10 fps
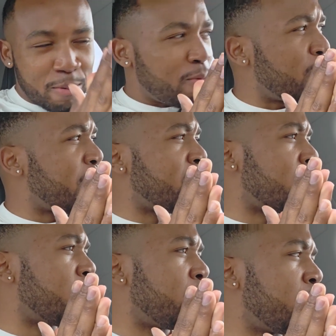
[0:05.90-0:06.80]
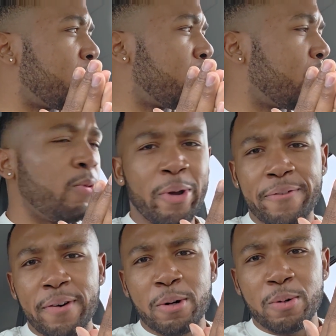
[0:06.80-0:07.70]
what week is this? Week
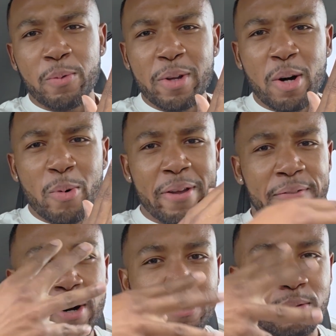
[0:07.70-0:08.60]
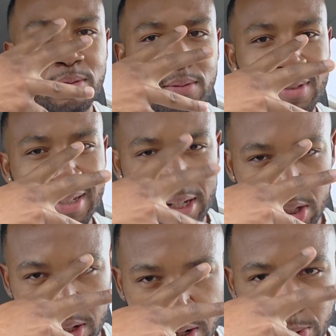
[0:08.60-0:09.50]
4. We on week 4.
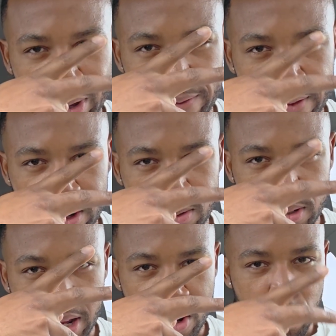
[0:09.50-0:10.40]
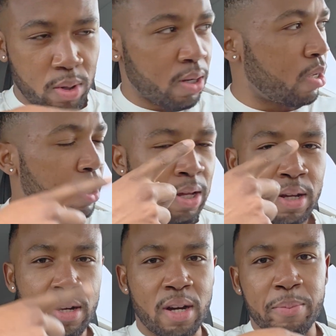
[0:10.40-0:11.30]
Yes, sir. Week 4, day 1,
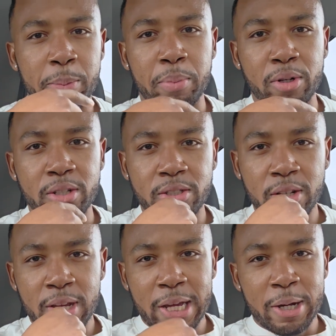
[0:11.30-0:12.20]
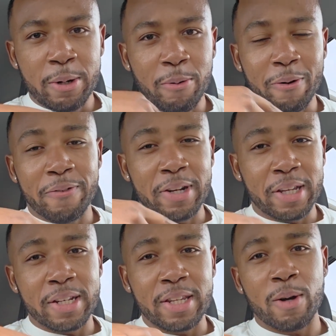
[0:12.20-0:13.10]
upper push. We
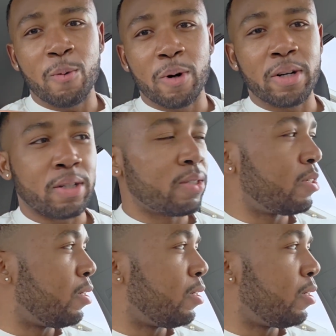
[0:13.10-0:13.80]
finna get that work.